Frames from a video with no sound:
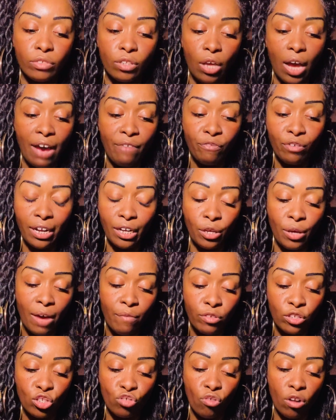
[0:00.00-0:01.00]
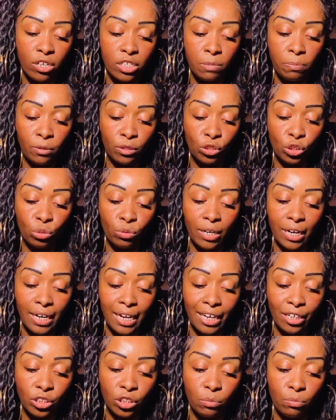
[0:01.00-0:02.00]
I feel like you have a strong spiritual
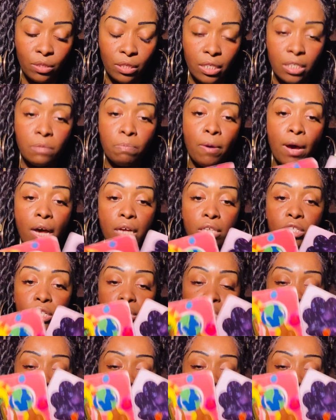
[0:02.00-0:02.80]
connection with this person.